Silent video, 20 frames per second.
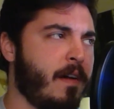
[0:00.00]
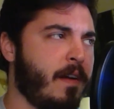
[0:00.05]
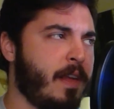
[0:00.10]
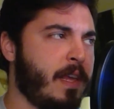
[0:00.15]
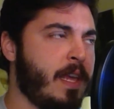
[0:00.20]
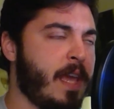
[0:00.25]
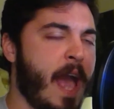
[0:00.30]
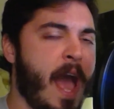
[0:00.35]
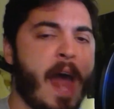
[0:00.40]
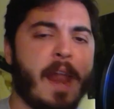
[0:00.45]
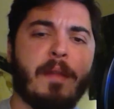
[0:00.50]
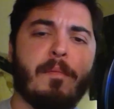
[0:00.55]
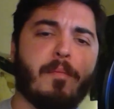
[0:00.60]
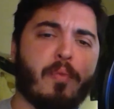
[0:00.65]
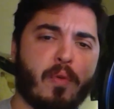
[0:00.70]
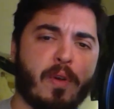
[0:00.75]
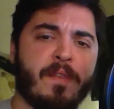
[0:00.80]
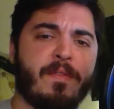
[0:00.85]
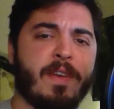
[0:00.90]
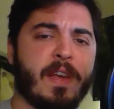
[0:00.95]
he had in
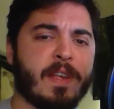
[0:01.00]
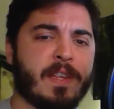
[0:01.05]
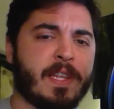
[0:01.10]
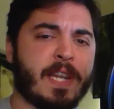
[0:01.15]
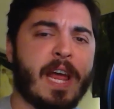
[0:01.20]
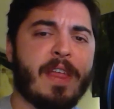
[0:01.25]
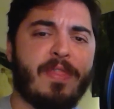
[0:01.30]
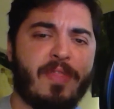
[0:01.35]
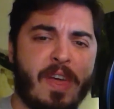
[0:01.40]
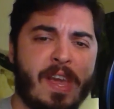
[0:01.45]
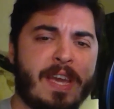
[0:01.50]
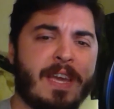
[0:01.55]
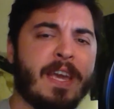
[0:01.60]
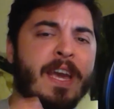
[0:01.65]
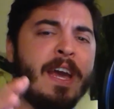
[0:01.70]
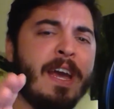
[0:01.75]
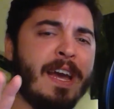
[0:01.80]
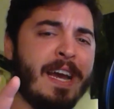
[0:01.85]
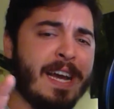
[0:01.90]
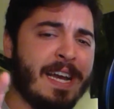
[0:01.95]
previous, and I think
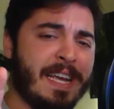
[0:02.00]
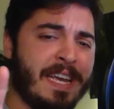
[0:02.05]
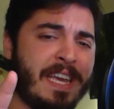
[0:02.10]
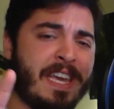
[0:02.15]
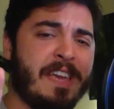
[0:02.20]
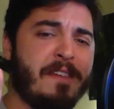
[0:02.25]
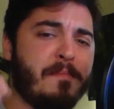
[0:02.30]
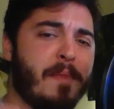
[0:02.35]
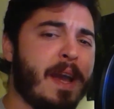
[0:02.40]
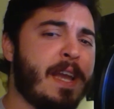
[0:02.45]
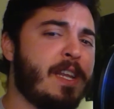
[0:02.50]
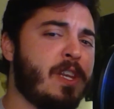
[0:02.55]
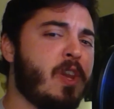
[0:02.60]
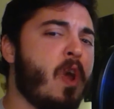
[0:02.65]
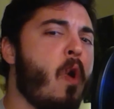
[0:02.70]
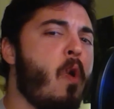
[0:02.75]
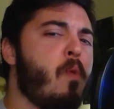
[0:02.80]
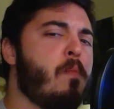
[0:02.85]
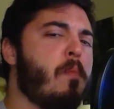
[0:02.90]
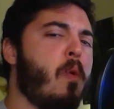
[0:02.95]
he might
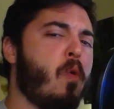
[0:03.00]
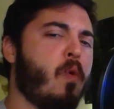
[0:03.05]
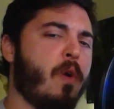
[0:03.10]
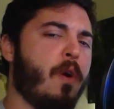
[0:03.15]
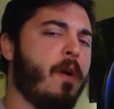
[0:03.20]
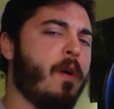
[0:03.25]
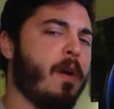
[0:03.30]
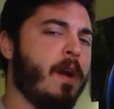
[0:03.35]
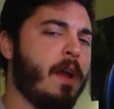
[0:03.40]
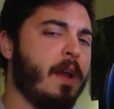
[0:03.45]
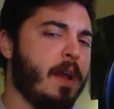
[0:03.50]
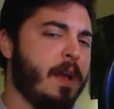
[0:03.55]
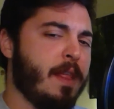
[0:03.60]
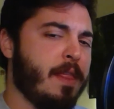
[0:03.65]
know more